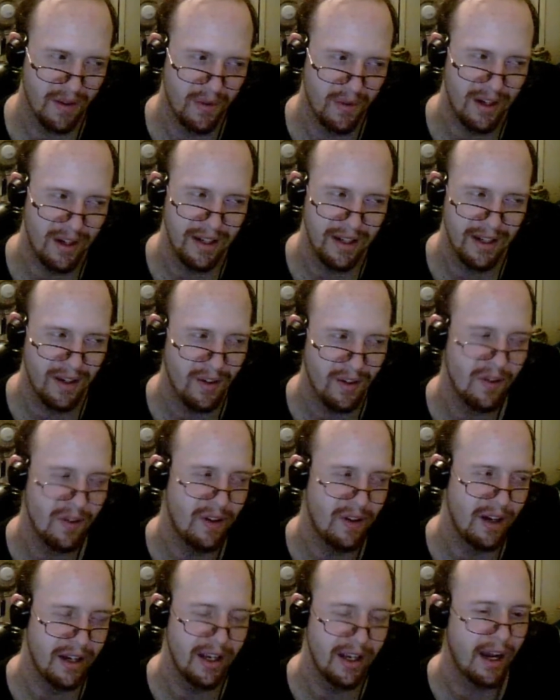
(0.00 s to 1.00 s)
right now
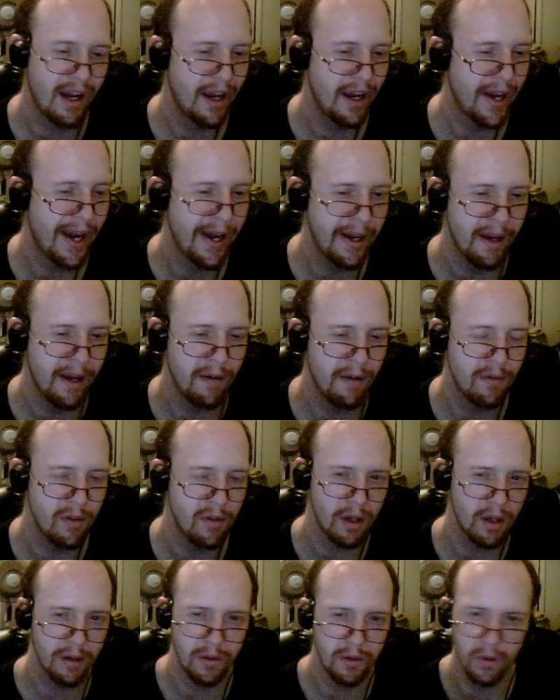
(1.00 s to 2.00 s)
I have a
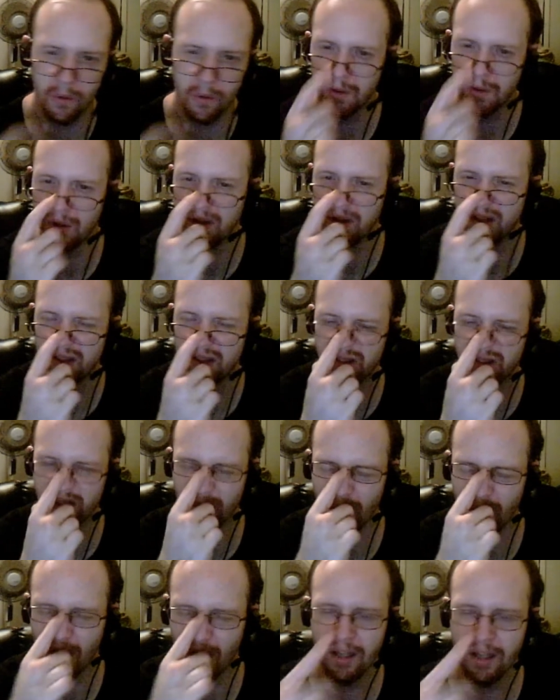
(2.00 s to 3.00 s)
lot going on,
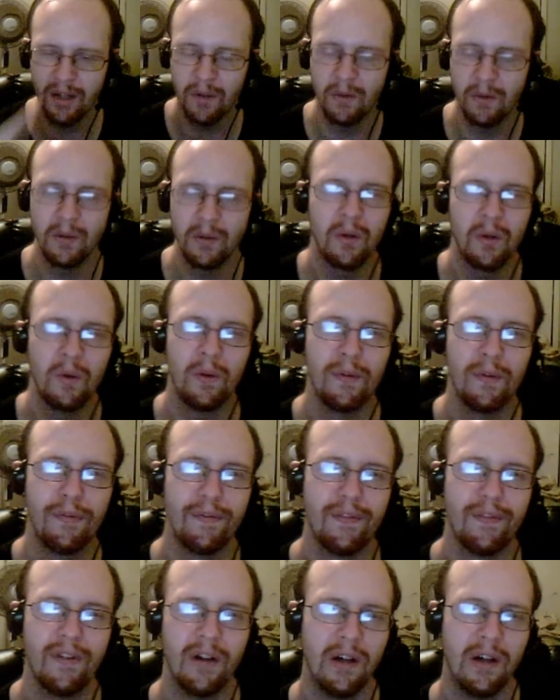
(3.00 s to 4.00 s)
so I don't know
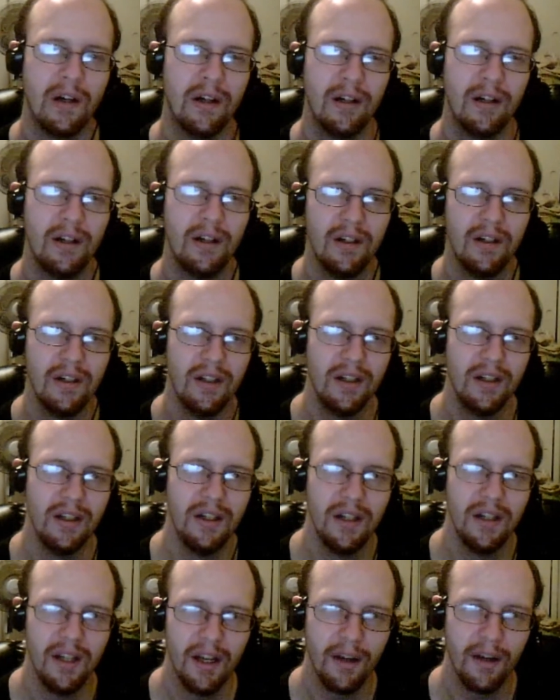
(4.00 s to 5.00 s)
if
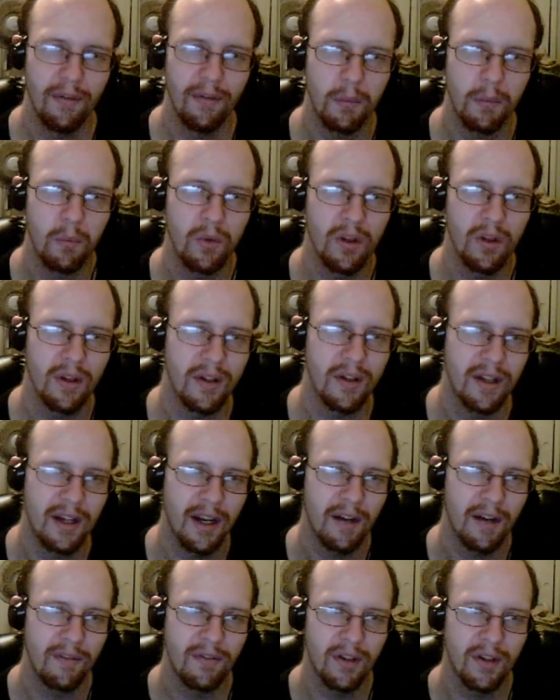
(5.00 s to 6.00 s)
I'm really gonna
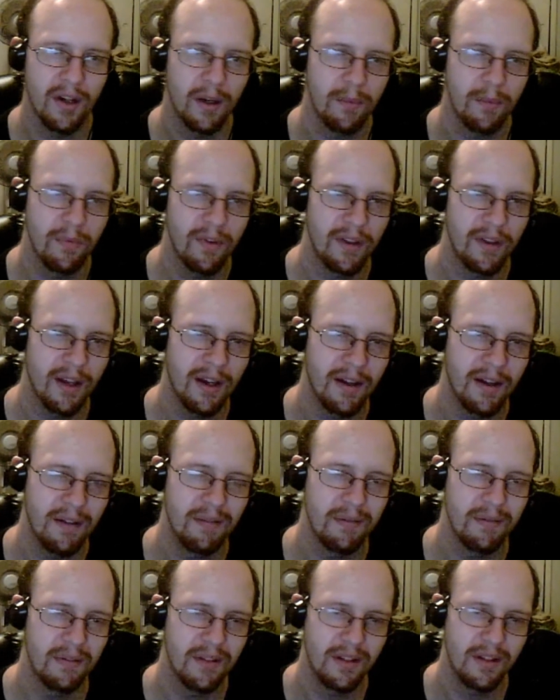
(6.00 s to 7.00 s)
have time for that
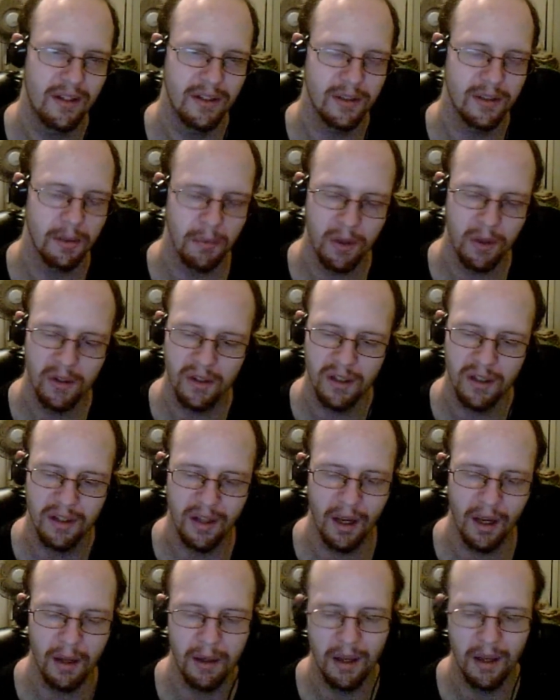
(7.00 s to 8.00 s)
because
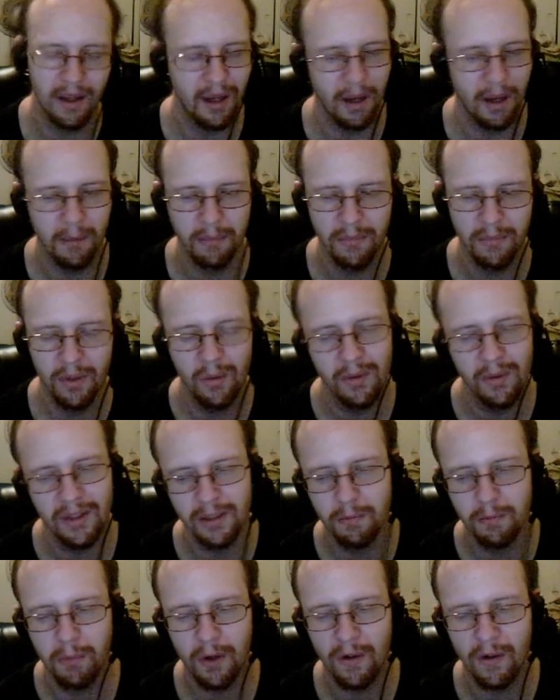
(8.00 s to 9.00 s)
I'm doing this
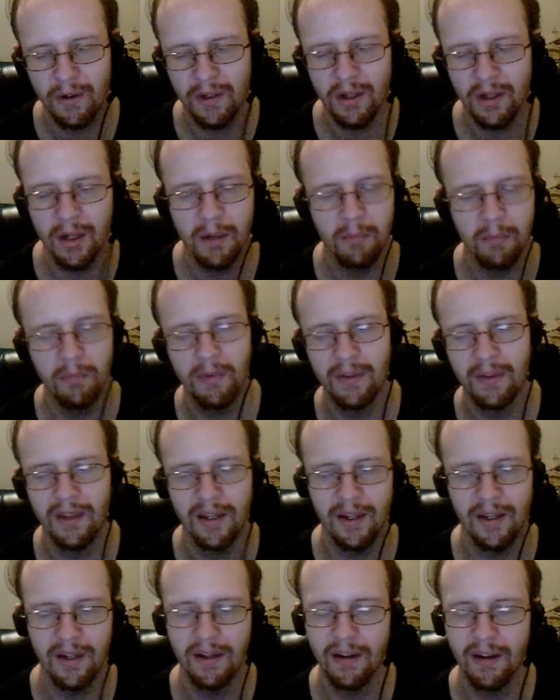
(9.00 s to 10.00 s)
part time, but
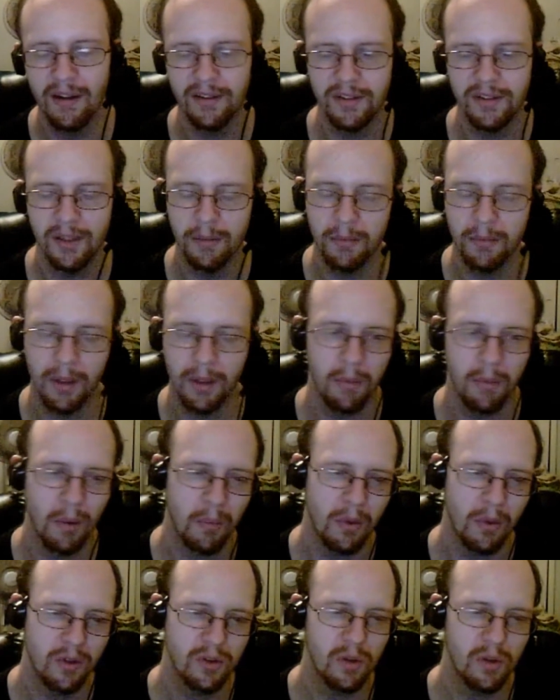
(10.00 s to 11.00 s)
then at the same time I'm
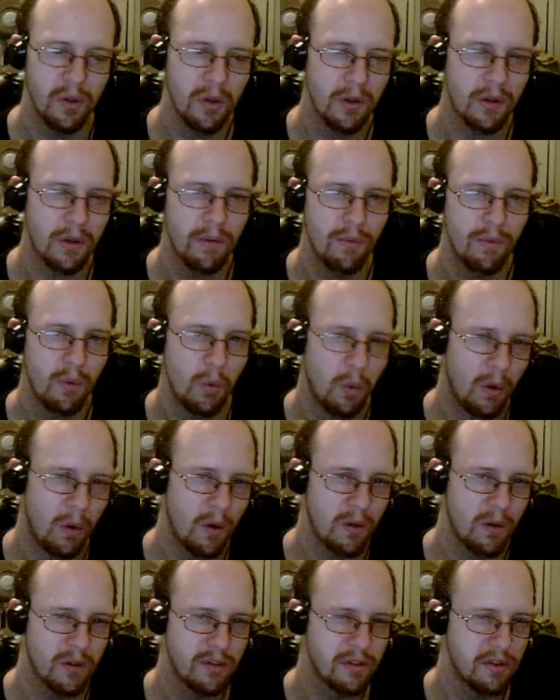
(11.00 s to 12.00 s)
also looking for
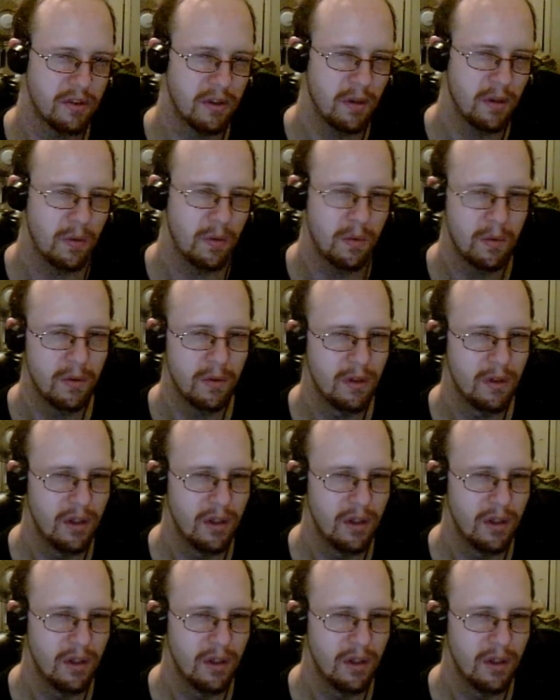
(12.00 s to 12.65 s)
work. So